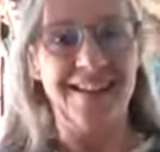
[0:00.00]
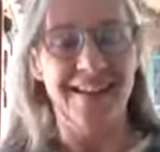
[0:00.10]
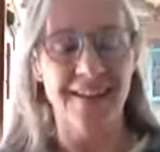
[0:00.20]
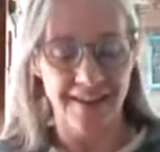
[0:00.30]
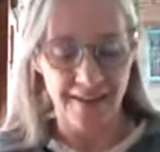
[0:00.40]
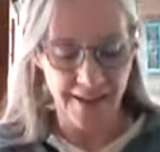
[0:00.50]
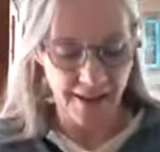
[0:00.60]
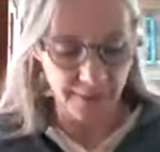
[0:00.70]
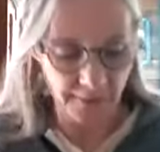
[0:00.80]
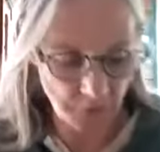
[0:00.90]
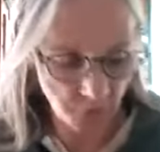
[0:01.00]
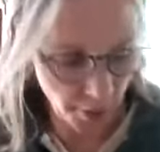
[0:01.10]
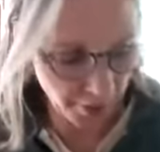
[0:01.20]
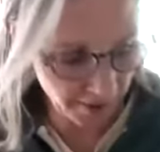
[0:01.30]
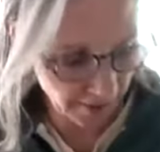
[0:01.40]
And let's do
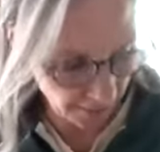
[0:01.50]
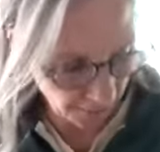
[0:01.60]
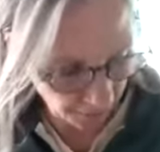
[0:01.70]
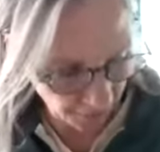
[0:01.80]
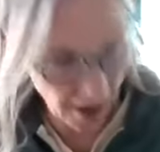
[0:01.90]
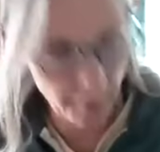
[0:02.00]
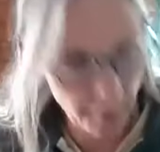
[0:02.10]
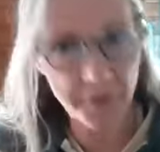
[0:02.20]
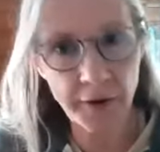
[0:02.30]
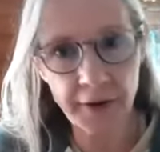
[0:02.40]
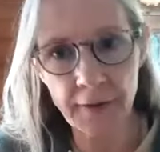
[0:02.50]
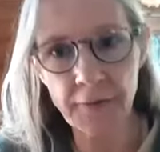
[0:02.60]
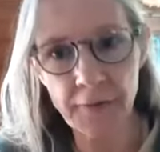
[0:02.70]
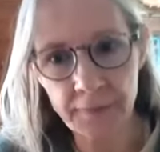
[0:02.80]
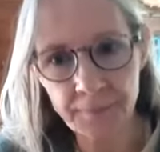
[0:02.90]
our knees, top of our
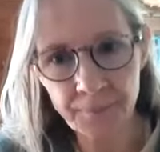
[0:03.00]
knees.